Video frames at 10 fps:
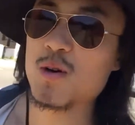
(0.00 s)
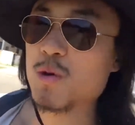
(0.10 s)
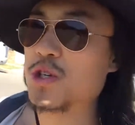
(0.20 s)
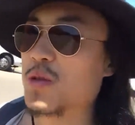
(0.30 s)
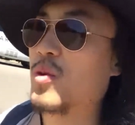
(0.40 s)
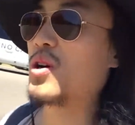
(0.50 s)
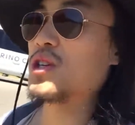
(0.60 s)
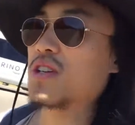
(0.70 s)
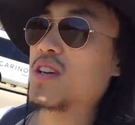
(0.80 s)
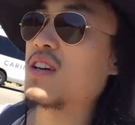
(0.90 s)

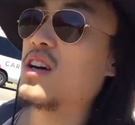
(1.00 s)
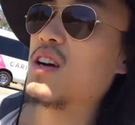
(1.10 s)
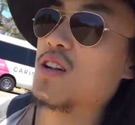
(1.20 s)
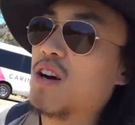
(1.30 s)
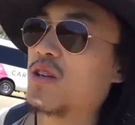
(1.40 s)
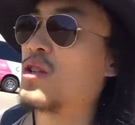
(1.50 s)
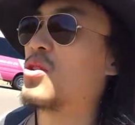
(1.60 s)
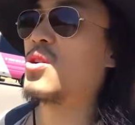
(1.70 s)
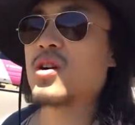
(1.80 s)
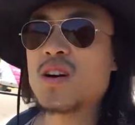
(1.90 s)
wishy-washy, not
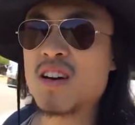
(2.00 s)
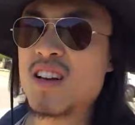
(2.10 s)
sure.